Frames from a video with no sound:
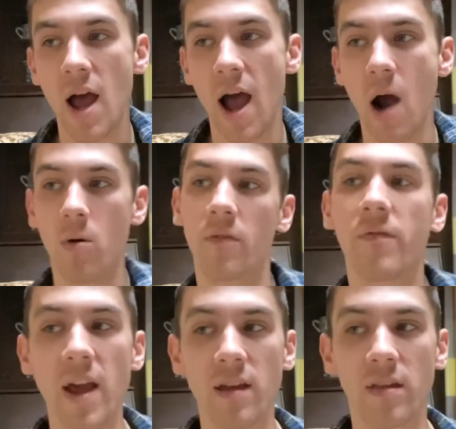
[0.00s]
our
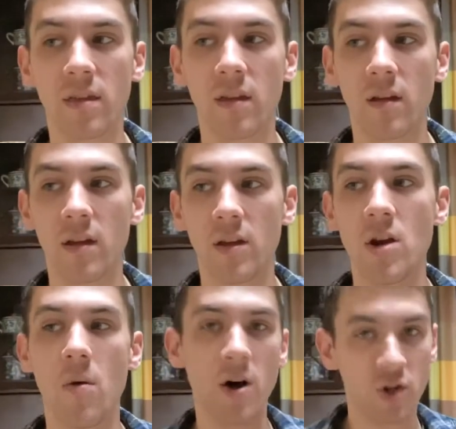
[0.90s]
faith. You
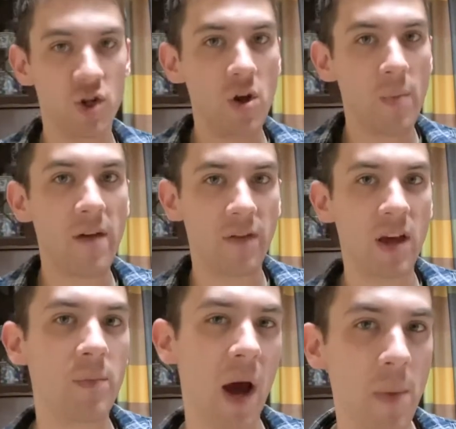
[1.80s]
know, I'll show you my
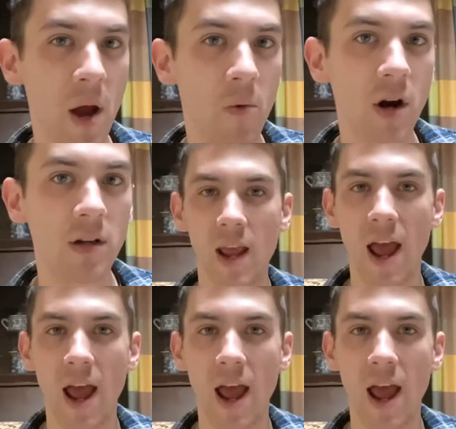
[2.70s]
faith by my works.